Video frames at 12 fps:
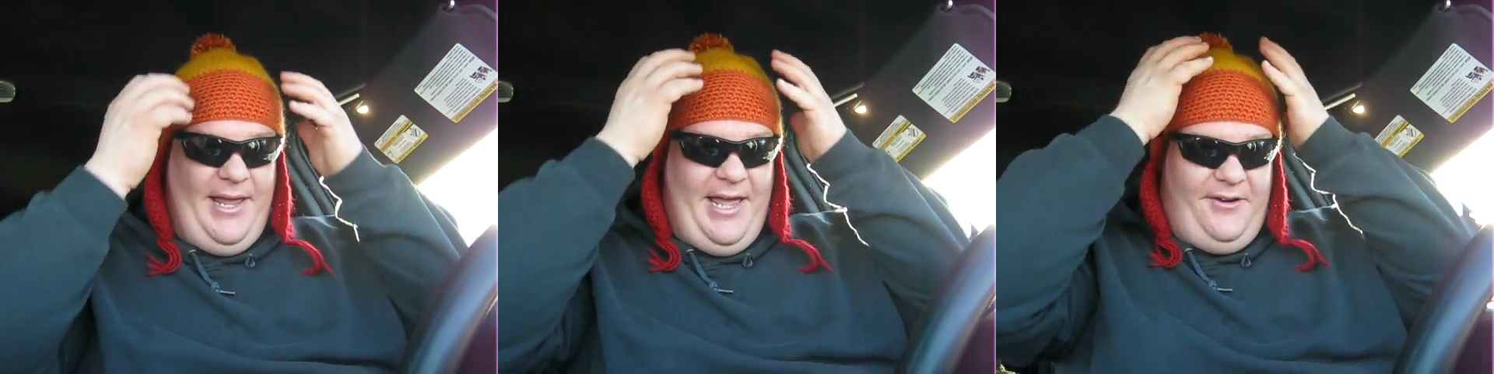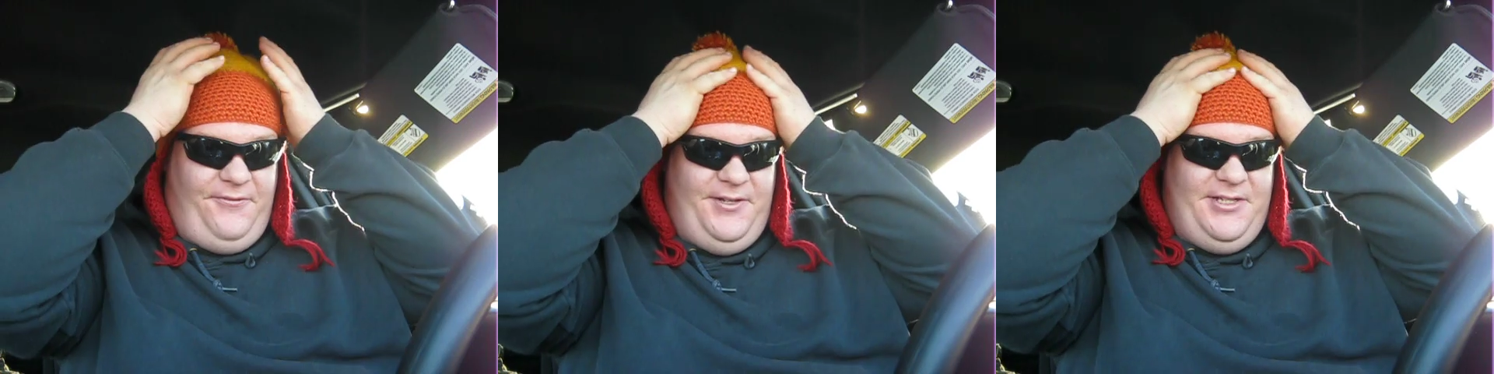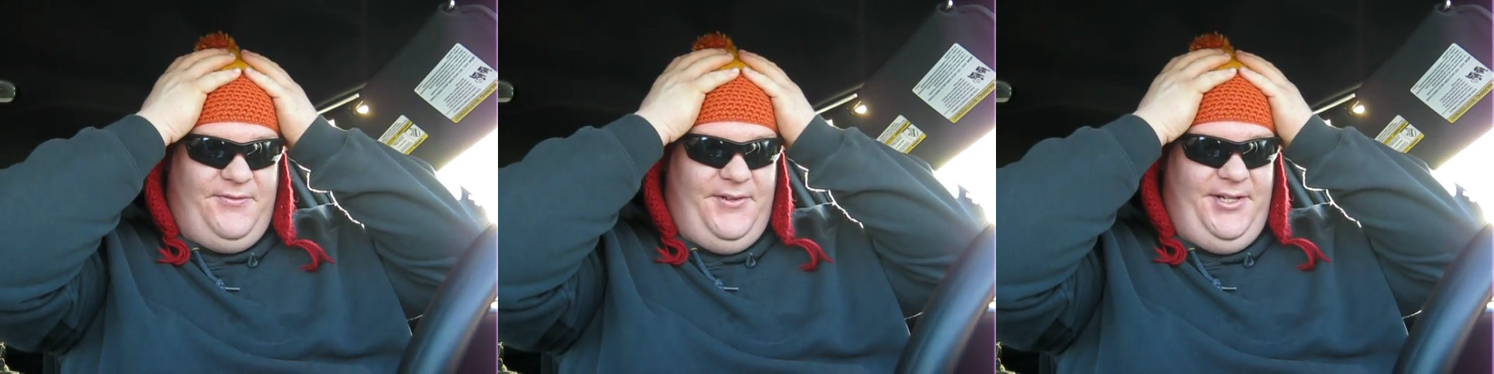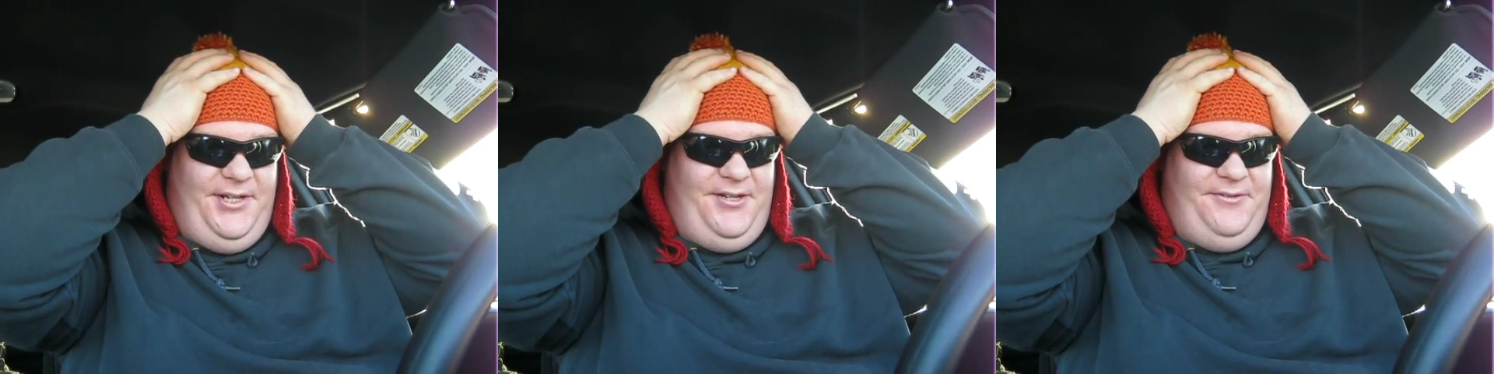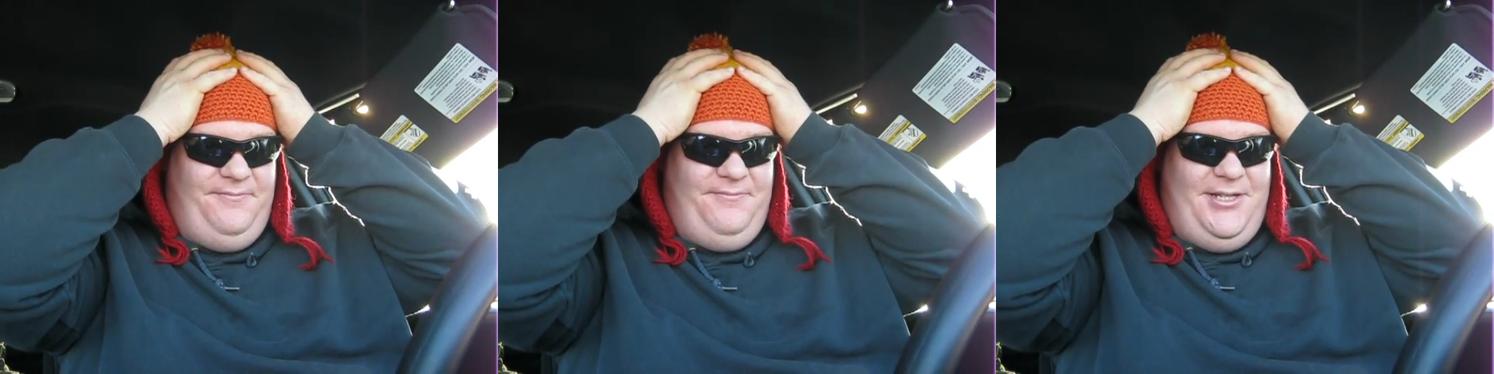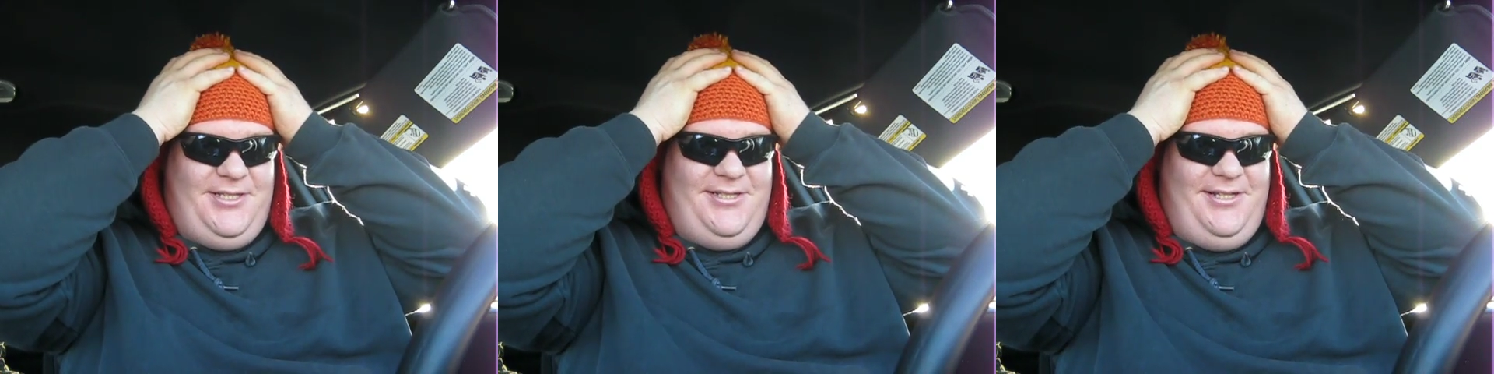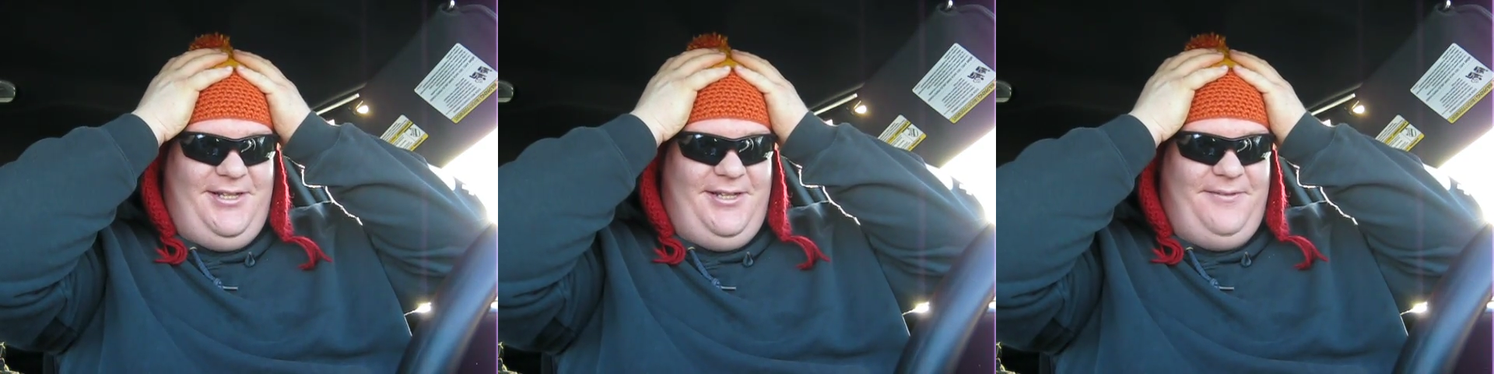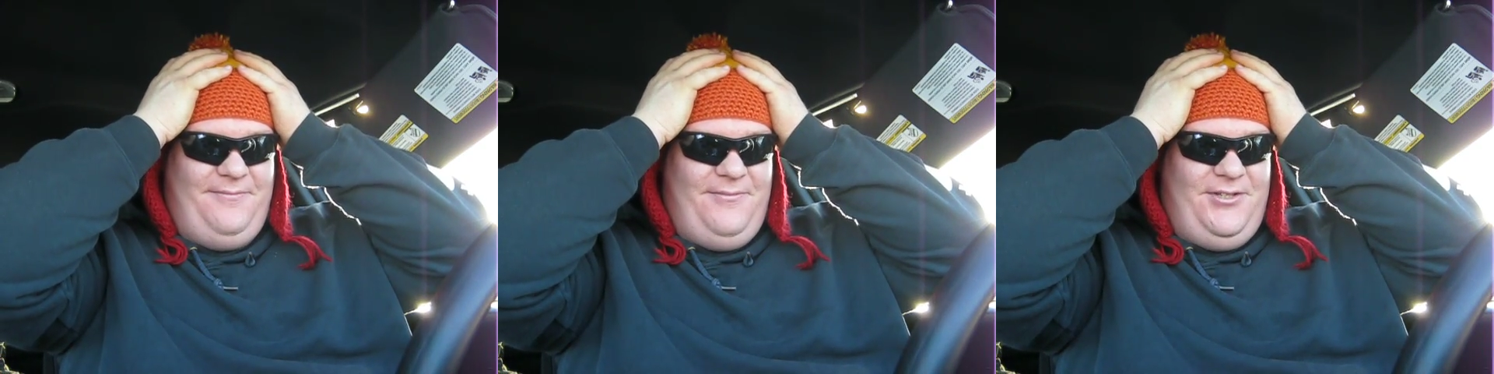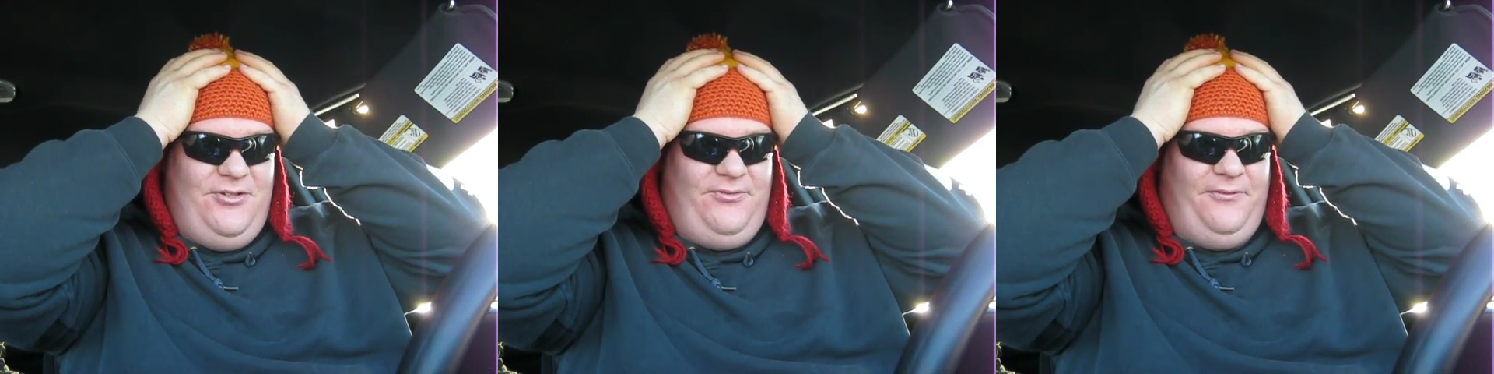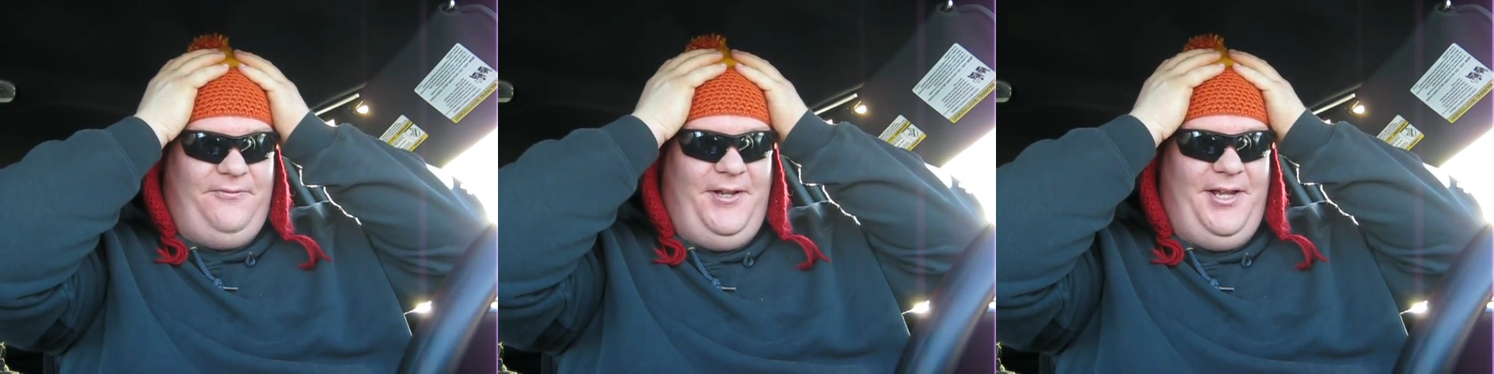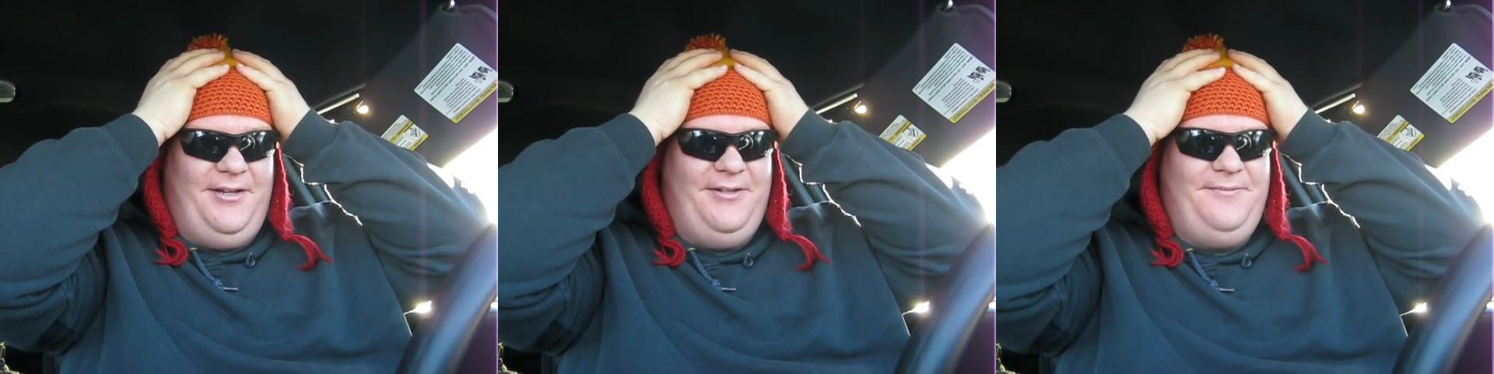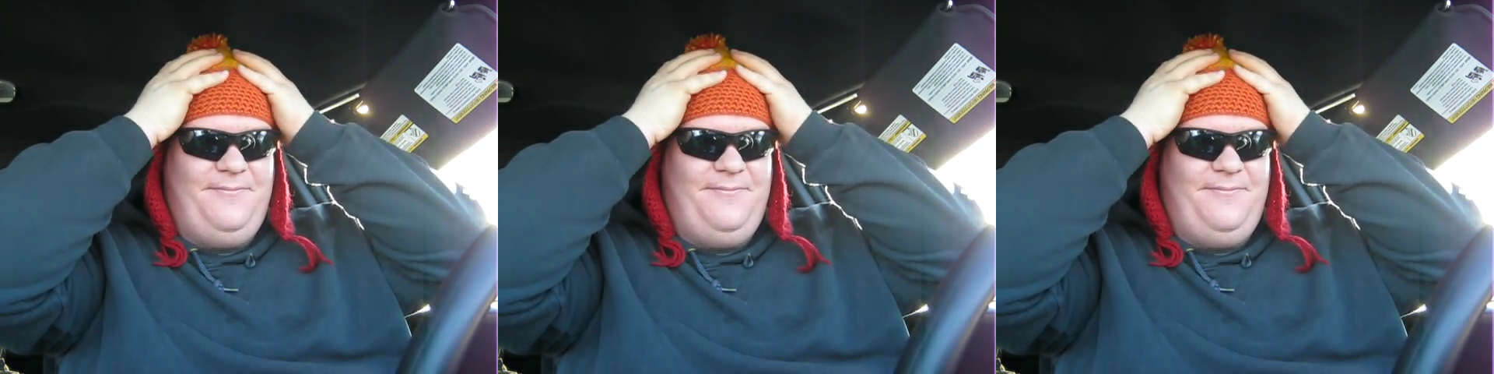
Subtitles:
hat for this video, just for fun.